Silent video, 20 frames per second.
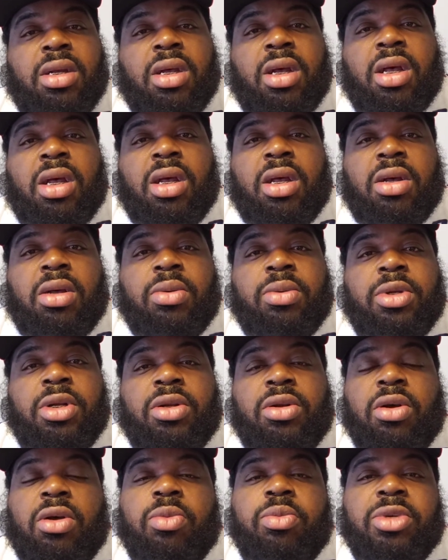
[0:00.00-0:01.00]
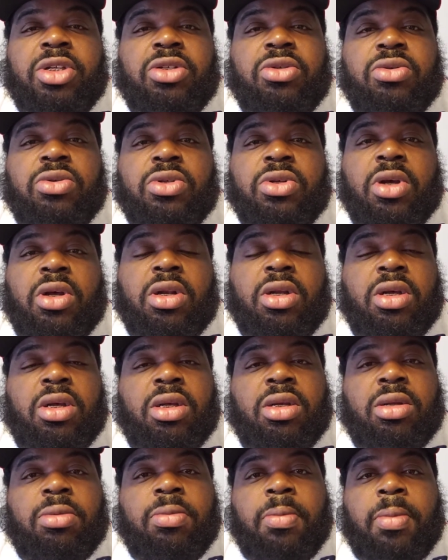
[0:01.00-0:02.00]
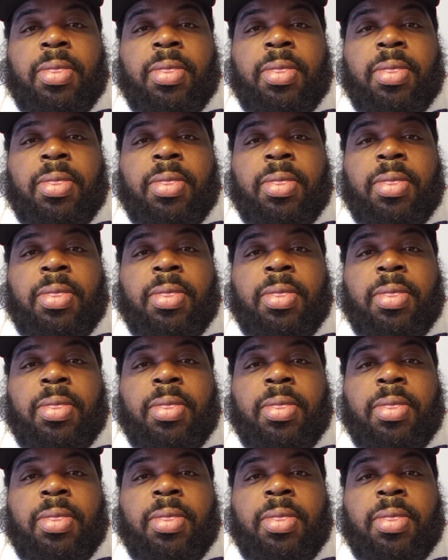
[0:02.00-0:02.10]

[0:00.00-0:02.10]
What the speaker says: We don't know if Minshew is gonna